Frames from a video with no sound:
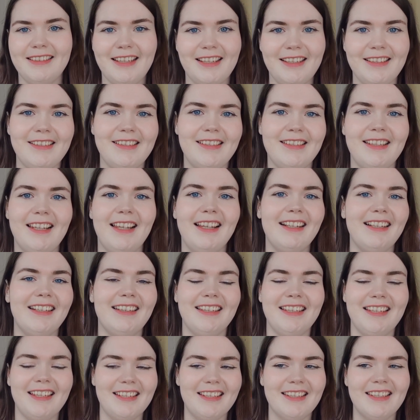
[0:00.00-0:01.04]
desu, like
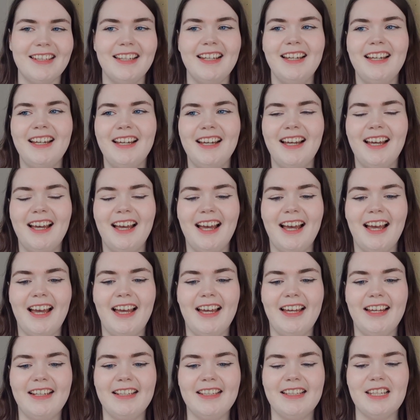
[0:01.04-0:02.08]
this.
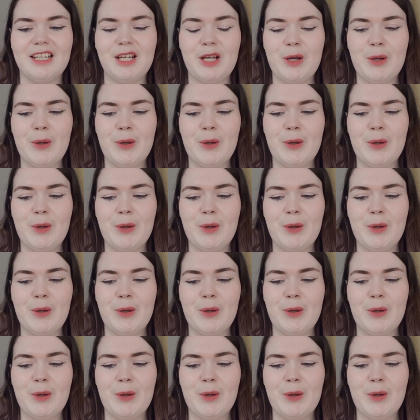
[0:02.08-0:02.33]
And